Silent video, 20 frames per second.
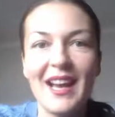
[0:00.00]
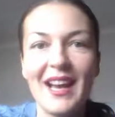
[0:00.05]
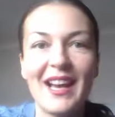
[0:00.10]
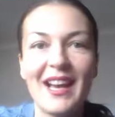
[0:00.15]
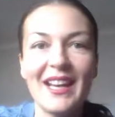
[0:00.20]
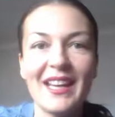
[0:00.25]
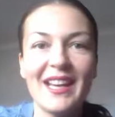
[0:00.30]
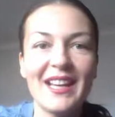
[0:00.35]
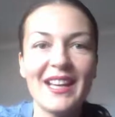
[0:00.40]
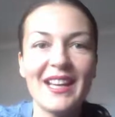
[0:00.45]

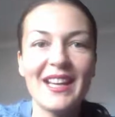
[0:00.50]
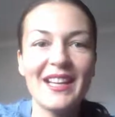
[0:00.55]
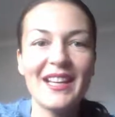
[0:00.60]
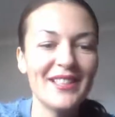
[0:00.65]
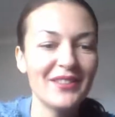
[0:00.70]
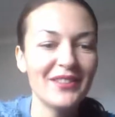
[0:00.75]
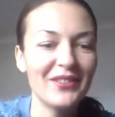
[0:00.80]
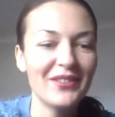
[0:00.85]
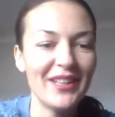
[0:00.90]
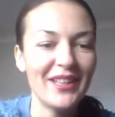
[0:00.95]
Hi guys,
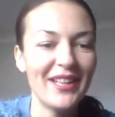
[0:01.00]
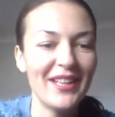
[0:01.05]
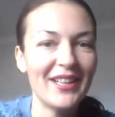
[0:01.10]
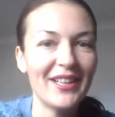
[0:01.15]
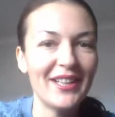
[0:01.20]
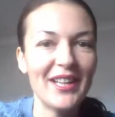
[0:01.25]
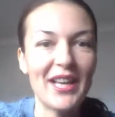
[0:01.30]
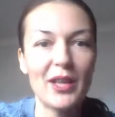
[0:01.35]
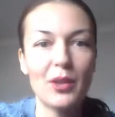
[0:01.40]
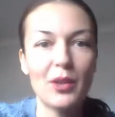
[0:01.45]
Sylwia
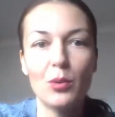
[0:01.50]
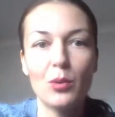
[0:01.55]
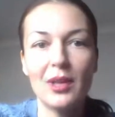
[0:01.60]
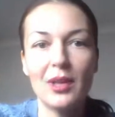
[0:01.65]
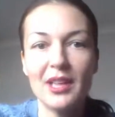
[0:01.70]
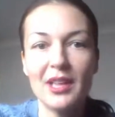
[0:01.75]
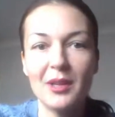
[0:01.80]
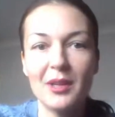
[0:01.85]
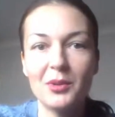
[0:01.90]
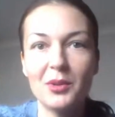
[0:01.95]
here and
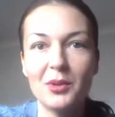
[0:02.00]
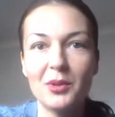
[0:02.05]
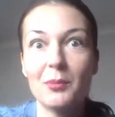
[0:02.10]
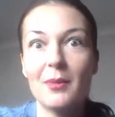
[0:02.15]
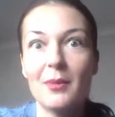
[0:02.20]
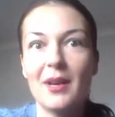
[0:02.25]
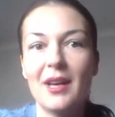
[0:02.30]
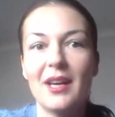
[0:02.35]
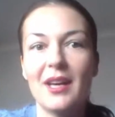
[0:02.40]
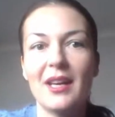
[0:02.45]
welcome to
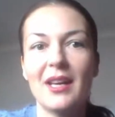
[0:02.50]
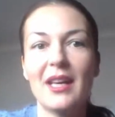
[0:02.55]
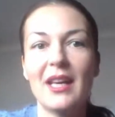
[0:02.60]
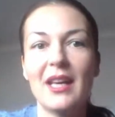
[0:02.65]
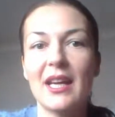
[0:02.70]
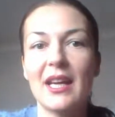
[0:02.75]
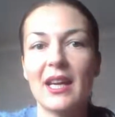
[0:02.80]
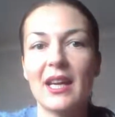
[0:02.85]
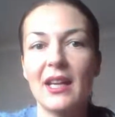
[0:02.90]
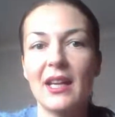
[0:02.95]
my
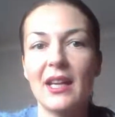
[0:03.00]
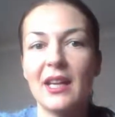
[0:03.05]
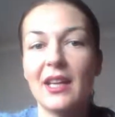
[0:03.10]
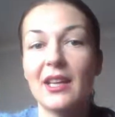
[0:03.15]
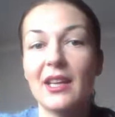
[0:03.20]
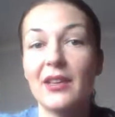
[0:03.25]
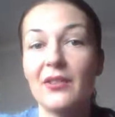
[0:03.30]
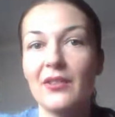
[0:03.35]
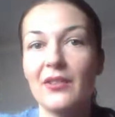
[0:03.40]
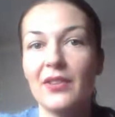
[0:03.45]

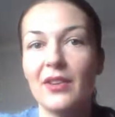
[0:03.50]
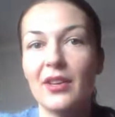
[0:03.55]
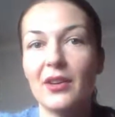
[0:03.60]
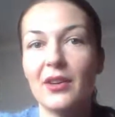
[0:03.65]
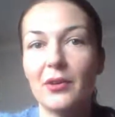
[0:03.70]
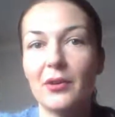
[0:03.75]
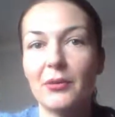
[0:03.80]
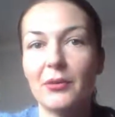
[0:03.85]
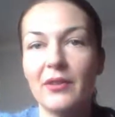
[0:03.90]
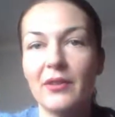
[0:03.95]
Click
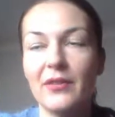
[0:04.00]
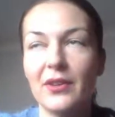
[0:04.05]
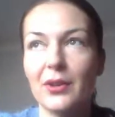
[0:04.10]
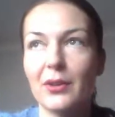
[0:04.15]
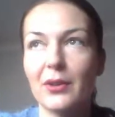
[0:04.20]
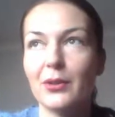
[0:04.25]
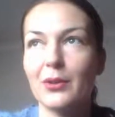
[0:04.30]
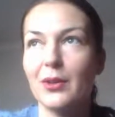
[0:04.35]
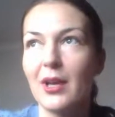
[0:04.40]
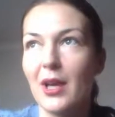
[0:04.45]
Video
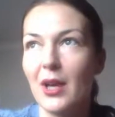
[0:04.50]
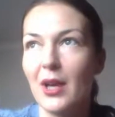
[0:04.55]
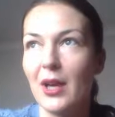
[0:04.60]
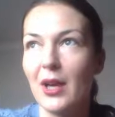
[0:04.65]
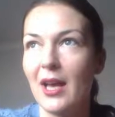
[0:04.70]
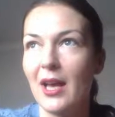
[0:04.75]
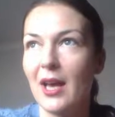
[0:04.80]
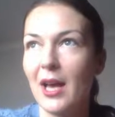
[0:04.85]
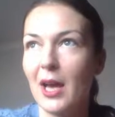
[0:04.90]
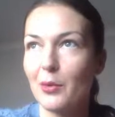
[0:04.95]
review.
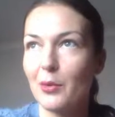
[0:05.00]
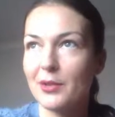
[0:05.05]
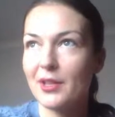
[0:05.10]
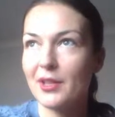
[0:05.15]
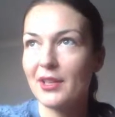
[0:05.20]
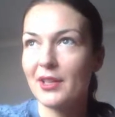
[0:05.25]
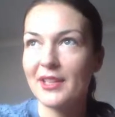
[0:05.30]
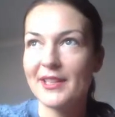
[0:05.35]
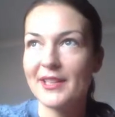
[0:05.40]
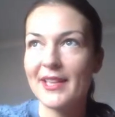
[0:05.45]
I was
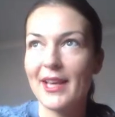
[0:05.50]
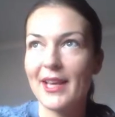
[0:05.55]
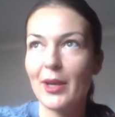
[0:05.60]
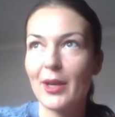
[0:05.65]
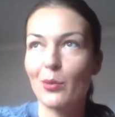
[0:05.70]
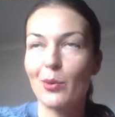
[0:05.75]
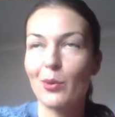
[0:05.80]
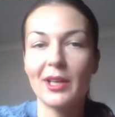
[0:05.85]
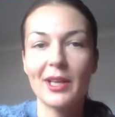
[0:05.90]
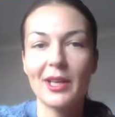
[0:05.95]
gonna say
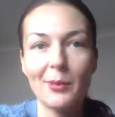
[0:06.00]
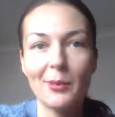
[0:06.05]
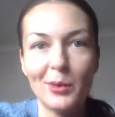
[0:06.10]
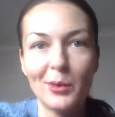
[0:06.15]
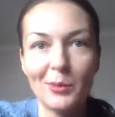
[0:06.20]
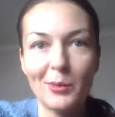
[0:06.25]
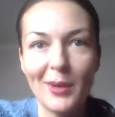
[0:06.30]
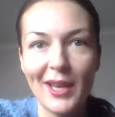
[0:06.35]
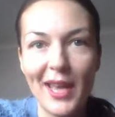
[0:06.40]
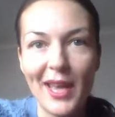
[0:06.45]
welcome to
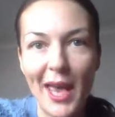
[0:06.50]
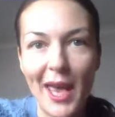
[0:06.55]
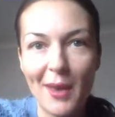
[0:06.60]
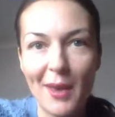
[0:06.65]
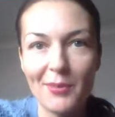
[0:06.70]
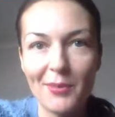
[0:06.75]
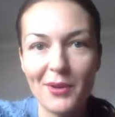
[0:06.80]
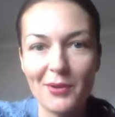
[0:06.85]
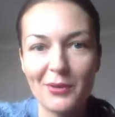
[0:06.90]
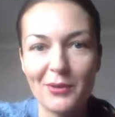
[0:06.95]
my
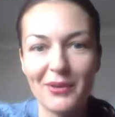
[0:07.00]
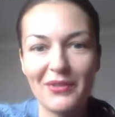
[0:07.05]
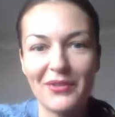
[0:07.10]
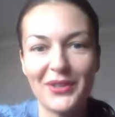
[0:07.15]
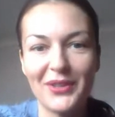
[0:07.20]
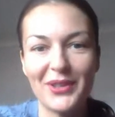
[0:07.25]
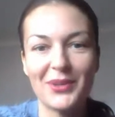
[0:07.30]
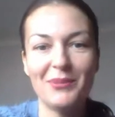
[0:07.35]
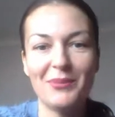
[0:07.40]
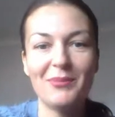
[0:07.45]
happy
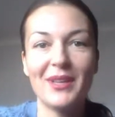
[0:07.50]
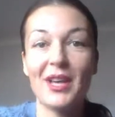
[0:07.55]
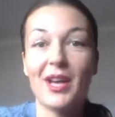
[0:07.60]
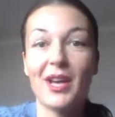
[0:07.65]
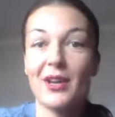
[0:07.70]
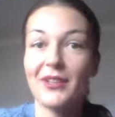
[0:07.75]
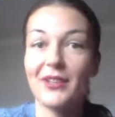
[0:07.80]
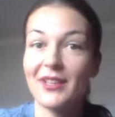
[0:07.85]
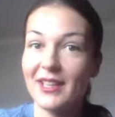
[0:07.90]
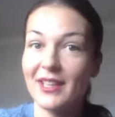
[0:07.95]
review
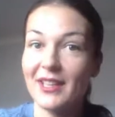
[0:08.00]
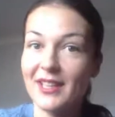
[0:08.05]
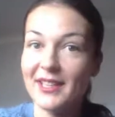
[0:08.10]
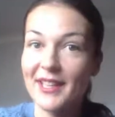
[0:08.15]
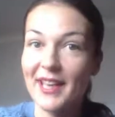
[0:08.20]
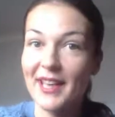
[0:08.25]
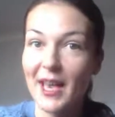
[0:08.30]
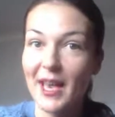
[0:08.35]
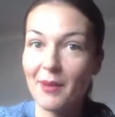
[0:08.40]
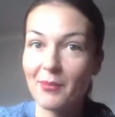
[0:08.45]
because it is
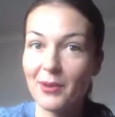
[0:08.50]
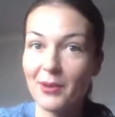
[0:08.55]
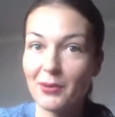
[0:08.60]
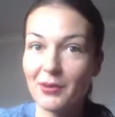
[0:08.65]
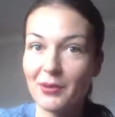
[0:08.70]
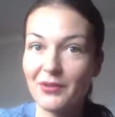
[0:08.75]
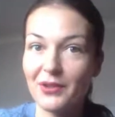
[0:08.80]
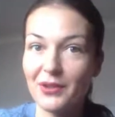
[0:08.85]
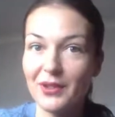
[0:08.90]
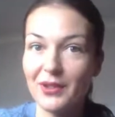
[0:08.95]
a happy
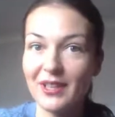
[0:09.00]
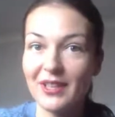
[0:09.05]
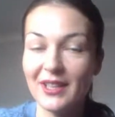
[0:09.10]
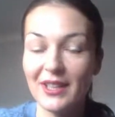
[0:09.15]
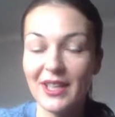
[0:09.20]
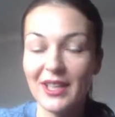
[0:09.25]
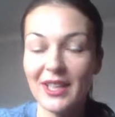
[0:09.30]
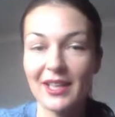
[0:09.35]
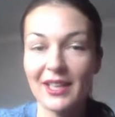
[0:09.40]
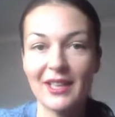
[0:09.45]
review
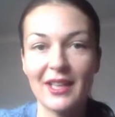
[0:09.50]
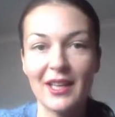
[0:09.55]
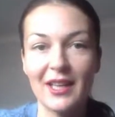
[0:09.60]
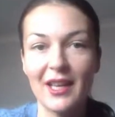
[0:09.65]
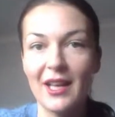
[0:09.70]
indeed.